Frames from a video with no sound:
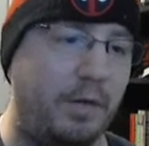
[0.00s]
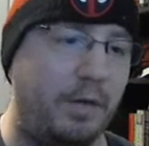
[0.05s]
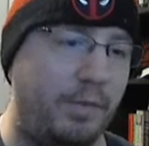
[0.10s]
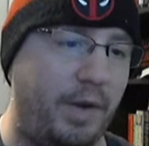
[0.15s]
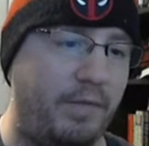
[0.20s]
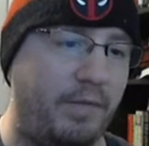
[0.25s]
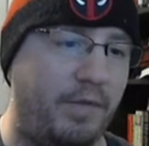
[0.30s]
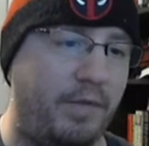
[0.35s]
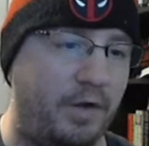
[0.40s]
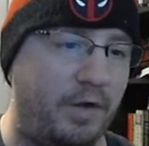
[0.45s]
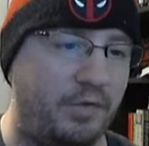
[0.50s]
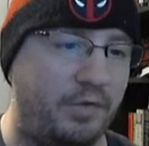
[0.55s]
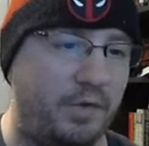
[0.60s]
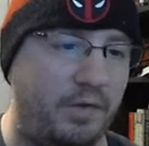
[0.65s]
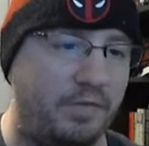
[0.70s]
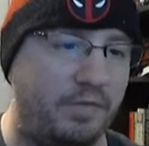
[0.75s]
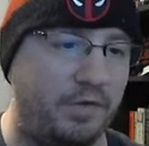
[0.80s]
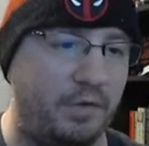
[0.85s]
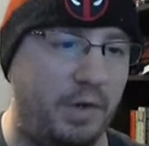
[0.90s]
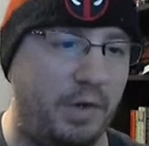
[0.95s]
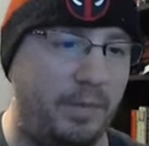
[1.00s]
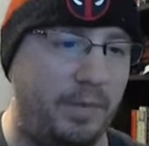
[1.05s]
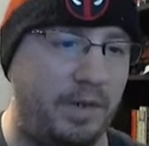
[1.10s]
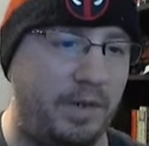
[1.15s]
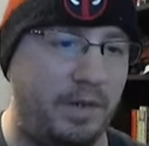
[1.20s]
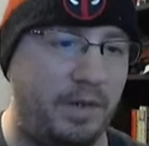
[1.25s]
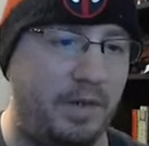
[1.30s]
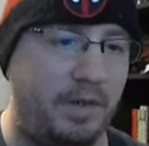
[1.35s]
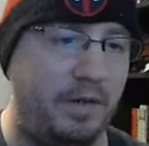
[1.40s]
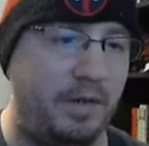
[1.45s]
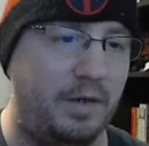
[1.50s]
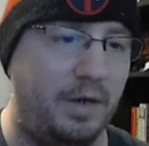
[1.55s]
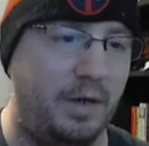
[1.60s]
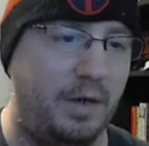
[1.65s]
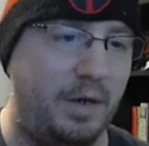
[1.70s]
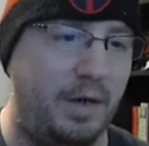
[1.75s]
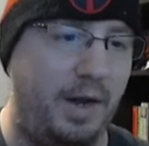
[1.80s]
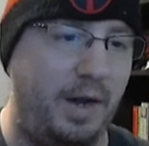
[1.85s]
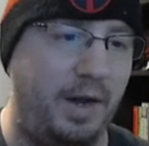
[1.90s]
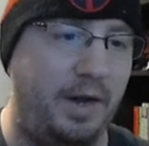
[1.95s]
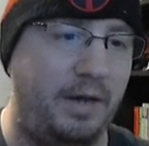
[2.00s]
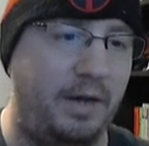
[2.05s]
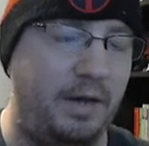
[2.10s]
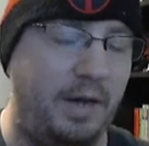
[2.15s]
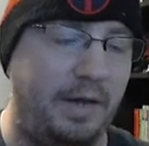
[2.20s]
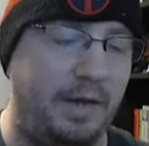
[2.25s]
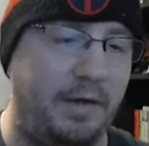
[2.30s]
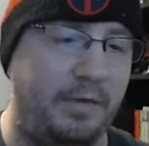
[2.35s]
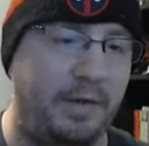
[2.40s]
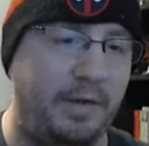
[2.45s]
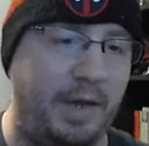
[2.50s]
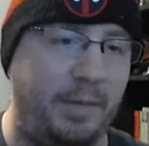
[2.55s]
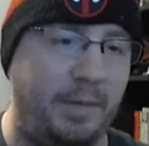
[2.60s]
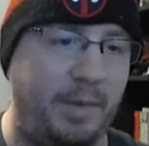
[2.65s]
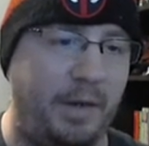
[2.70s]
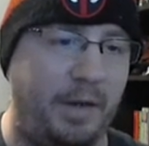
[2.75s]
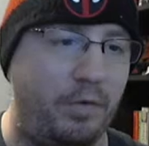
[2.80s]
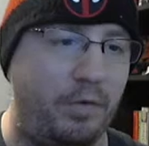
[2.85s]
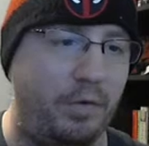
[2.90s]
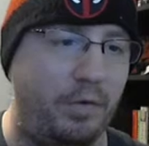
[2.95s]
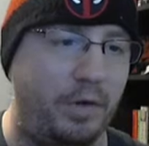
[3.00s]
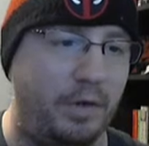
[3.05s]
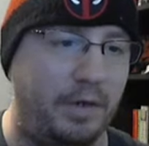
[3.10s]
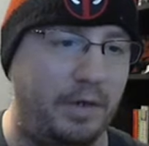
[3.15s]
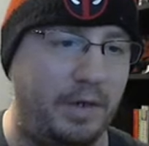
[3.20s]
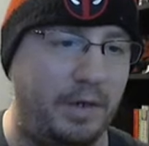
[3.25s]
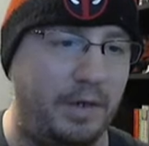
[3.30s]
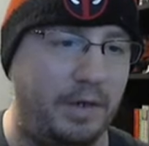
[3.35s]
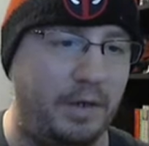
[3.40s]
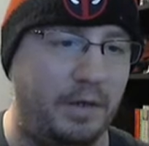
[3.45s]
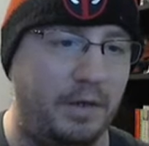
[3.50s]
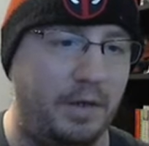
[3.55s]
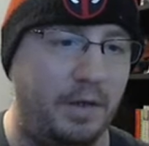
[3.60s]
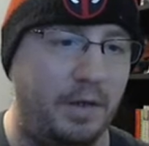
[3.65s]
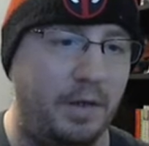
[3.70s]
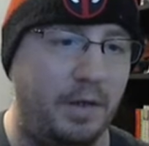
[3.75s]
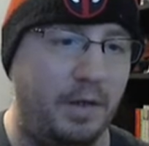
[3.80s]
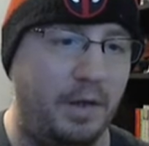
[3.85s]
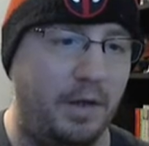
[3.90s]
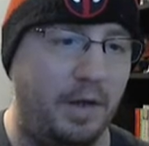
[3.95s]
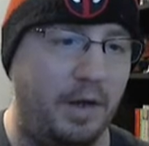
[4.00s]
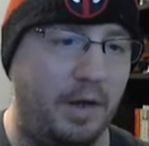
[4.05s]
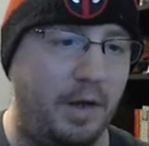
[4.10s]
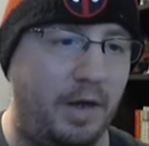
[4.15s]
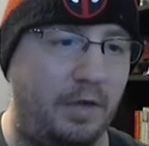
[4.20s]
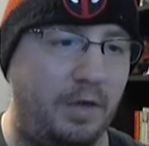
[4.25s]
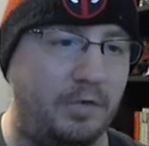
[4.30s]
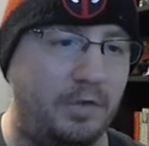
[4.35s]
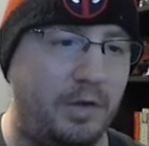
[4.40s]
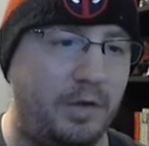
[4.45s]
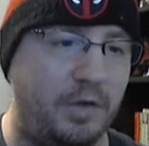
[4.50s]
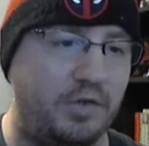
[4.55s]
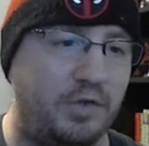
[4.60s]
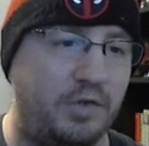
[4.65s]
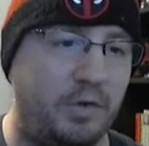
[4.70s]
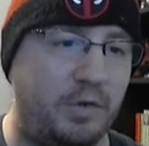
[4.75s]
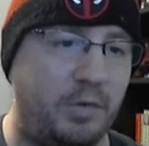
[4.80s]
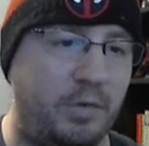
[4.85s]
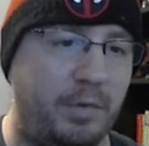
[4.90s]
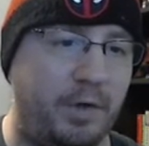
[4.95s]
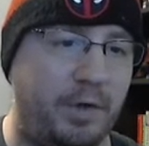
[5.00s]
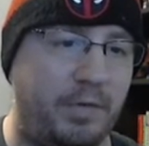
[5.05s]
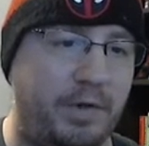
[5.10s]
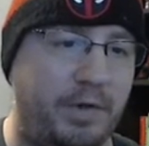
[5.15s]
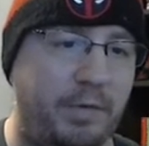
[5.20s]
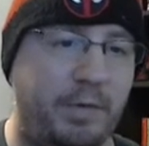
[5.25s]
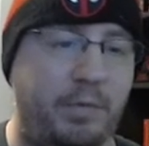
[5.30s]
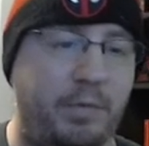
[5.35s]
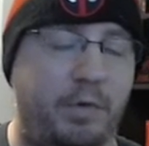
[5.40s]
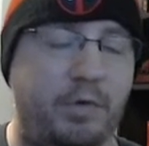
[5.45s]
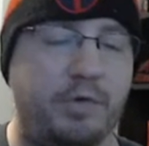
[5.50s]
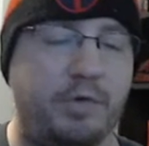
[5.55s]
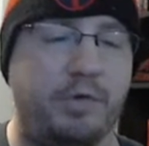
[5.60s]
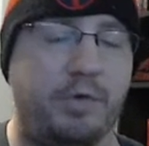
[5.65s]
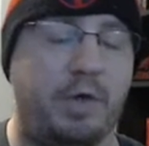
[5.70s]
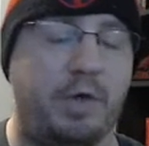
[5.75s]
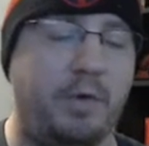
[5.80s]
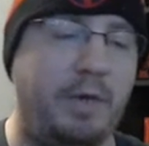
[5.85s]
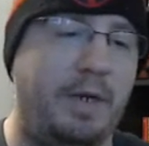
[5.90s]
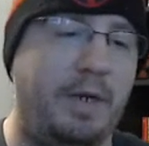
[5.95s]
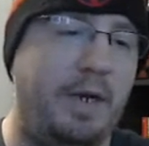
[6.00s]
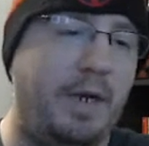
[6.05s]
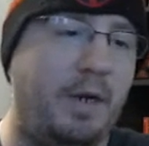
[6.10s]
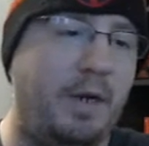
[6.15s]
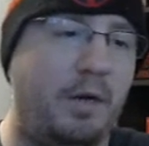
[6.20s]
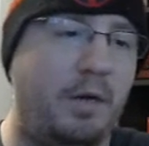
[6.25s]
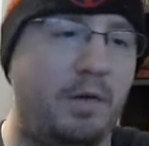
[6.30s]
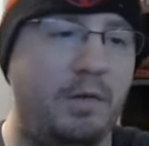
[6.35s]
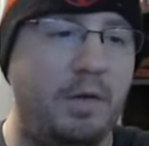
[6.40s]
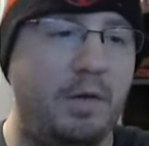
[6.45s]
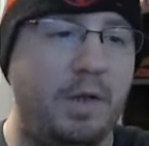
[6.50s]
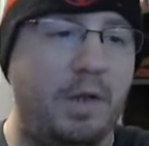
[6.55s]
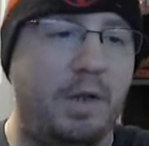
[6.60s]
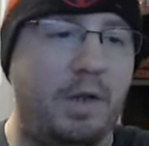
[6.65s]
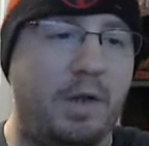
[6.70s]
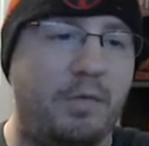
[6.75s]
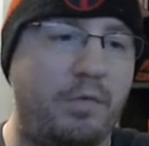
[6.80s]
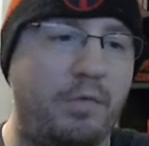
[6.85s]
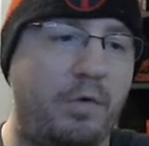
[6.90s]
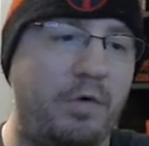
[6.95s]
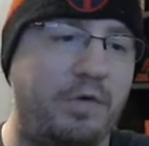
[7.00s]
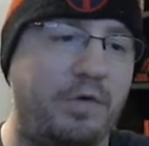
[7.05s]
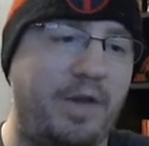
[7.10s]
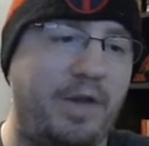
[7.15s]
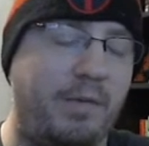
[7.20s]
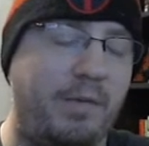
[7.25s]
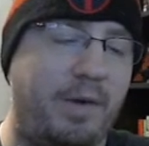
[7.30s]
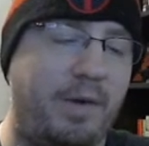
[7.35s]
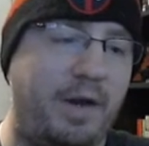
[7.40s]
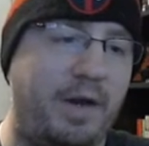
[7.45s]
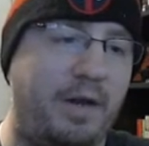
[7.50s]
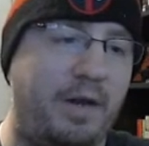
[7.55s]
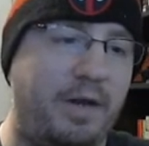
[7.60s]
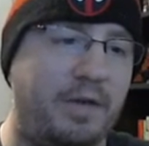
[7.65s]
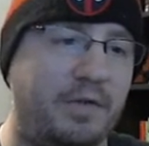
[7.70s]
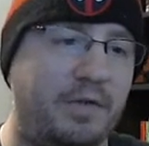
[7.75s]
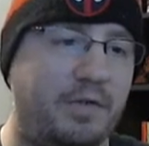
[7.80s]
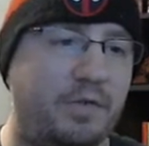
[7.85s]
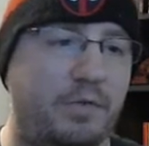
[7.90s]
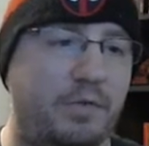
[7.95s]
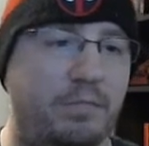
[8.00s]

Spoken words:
also have 0 AP and a guilty campaign going on again. Deluxe solo and party ranking rewards is going on right now. Of course, everybody is